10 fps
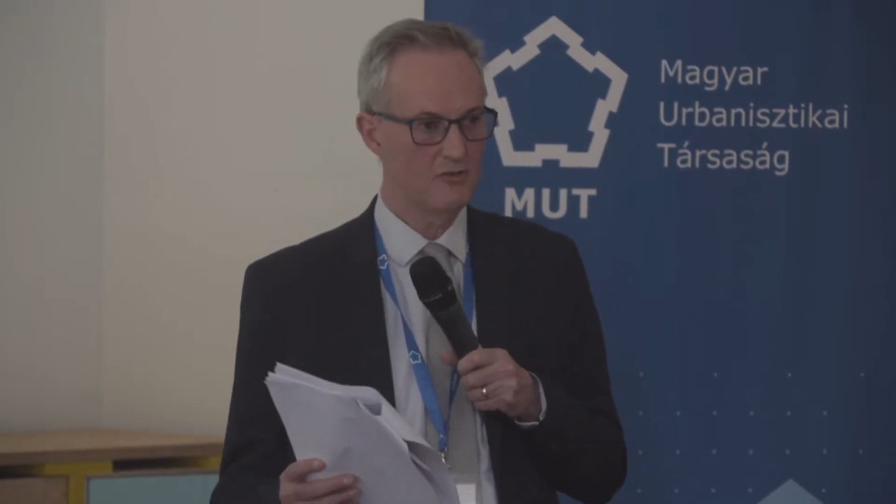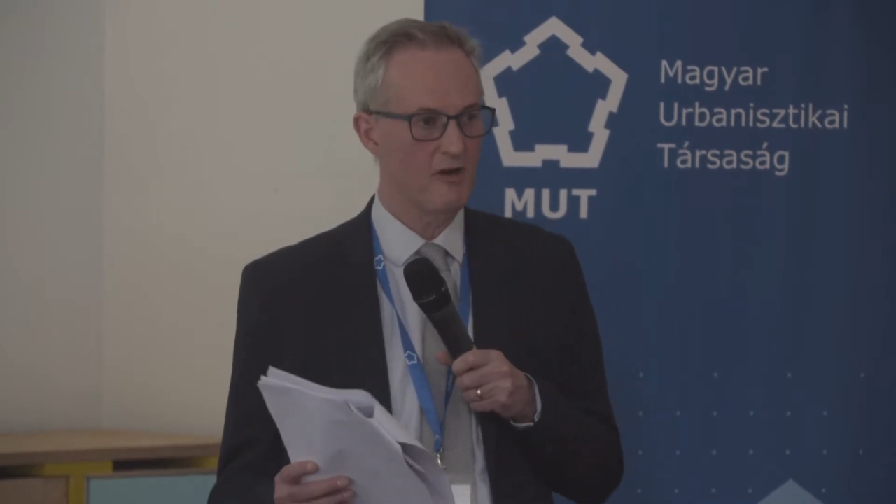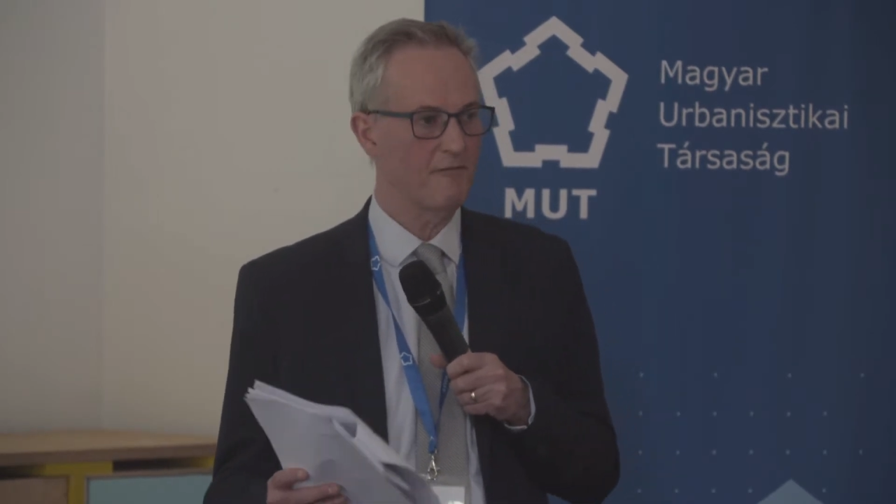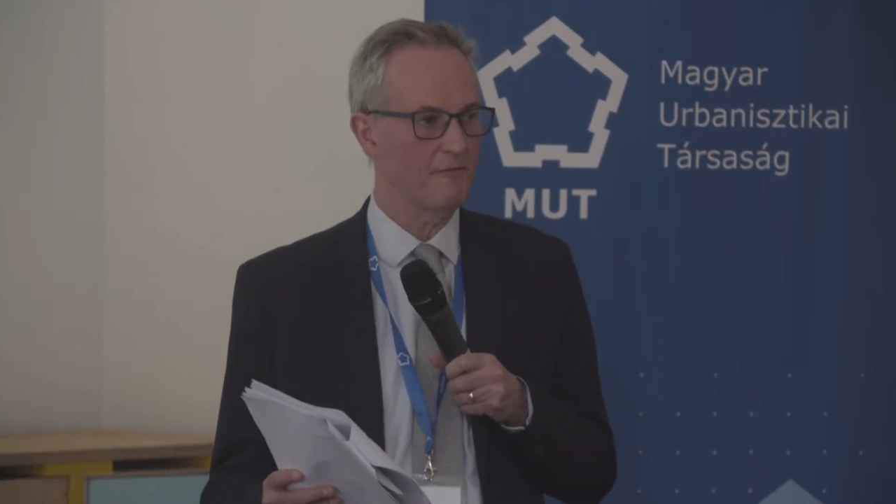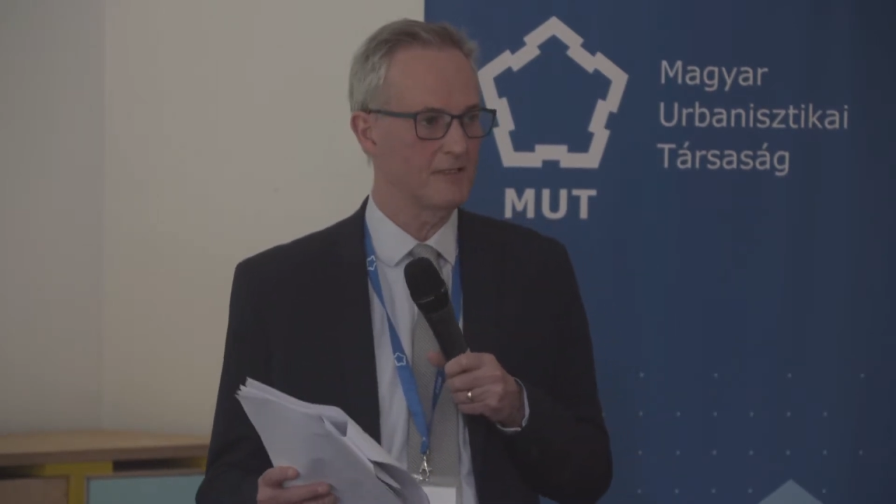
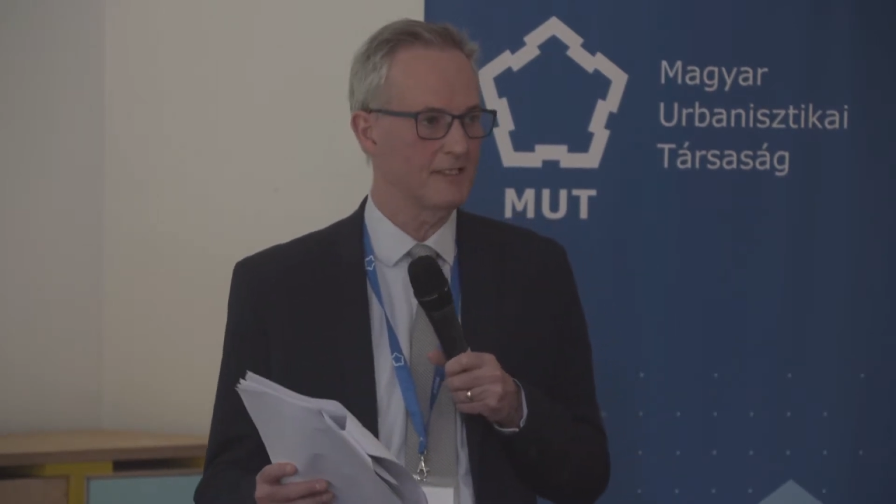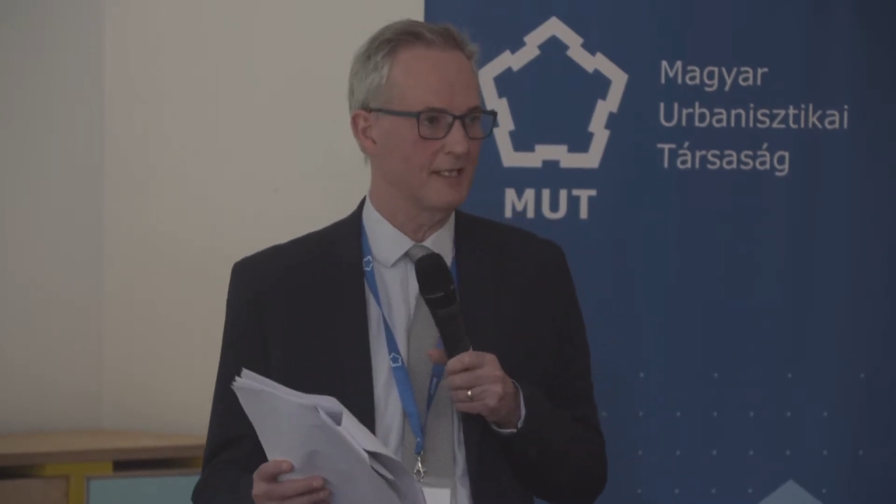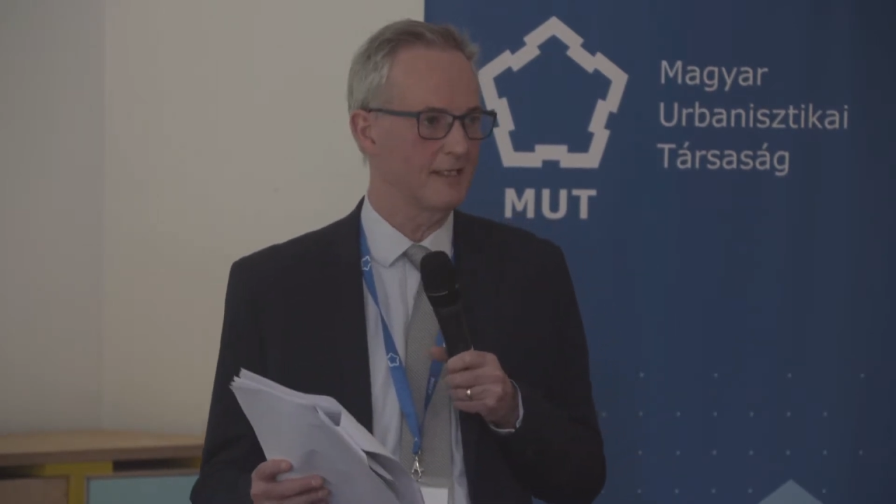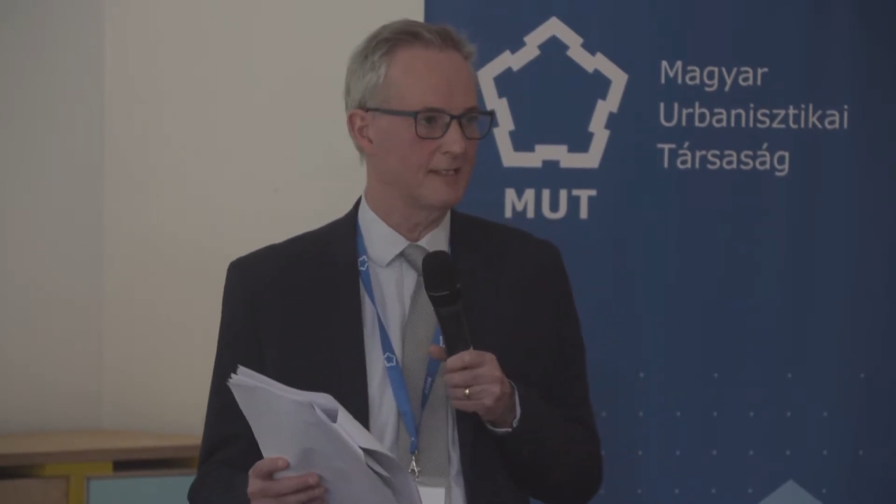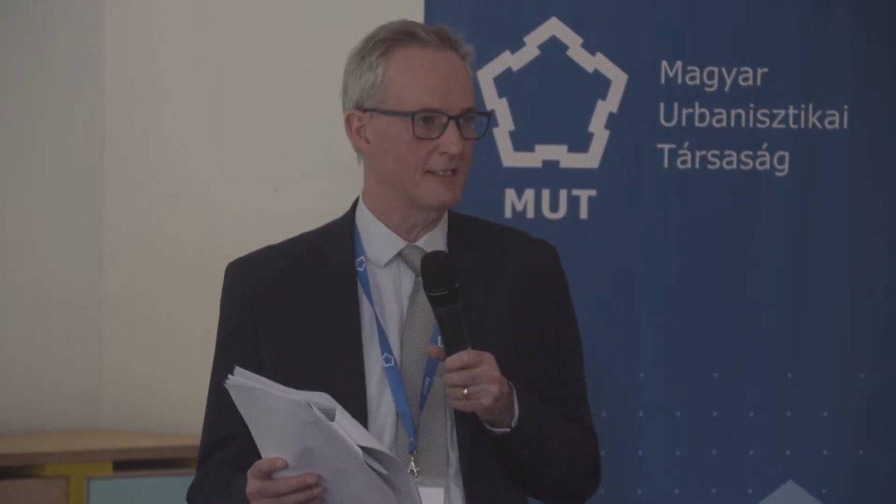traffic
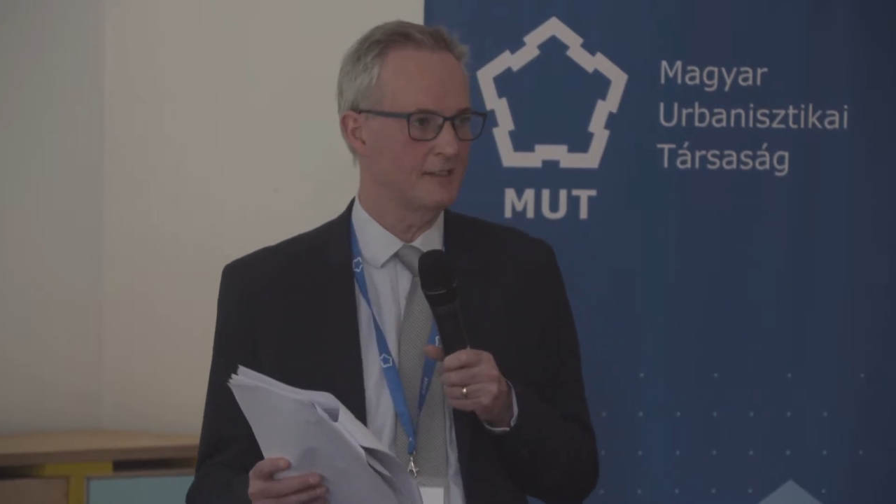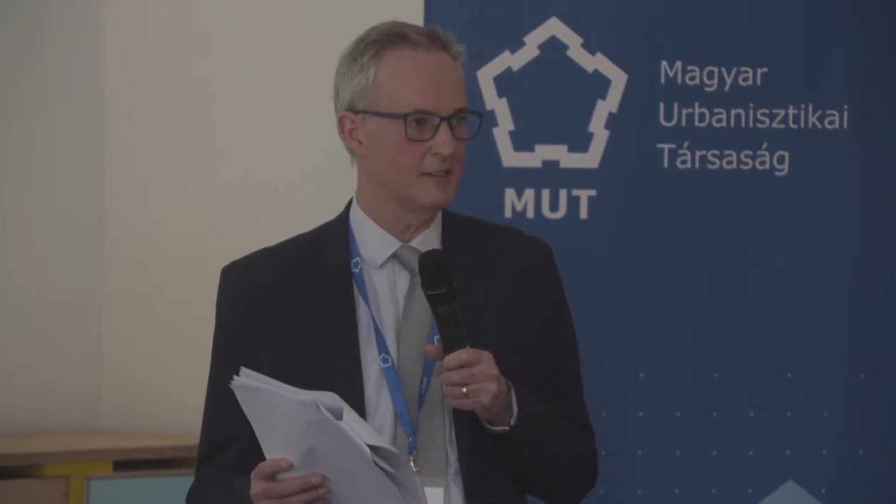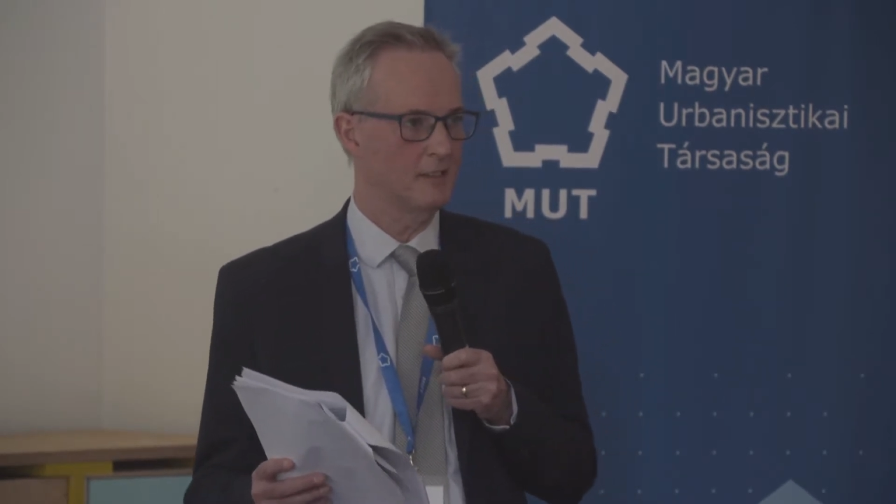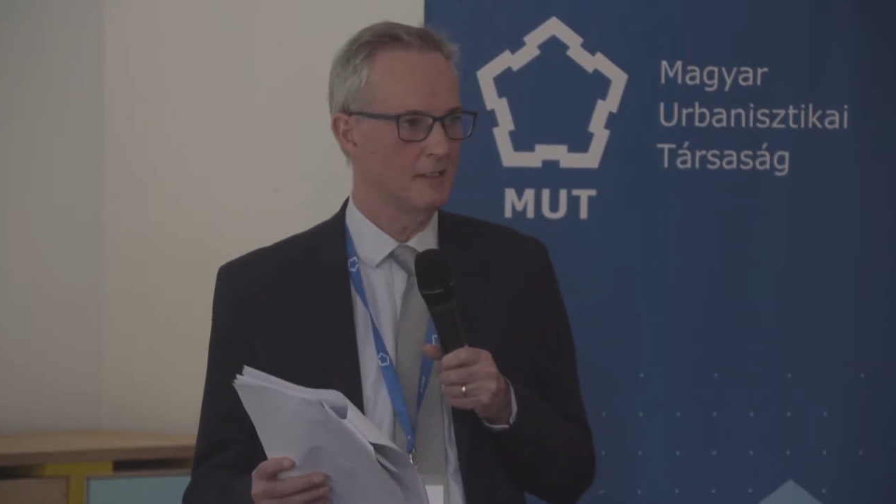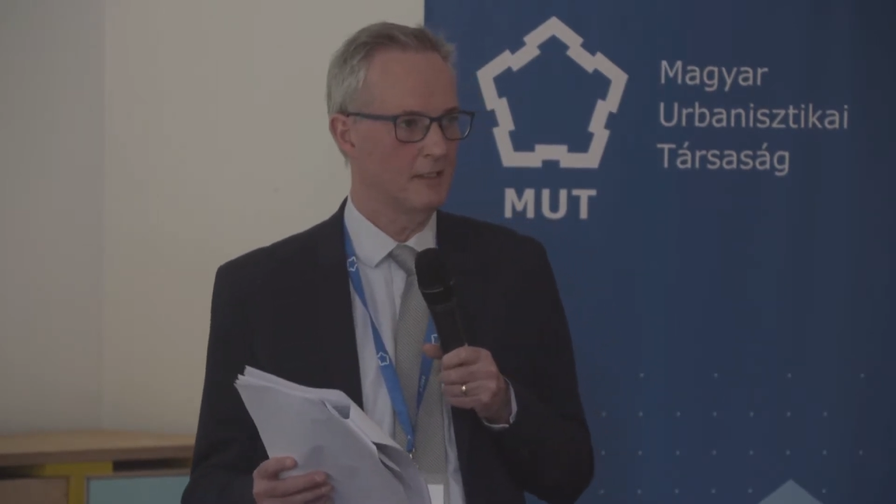fatalities,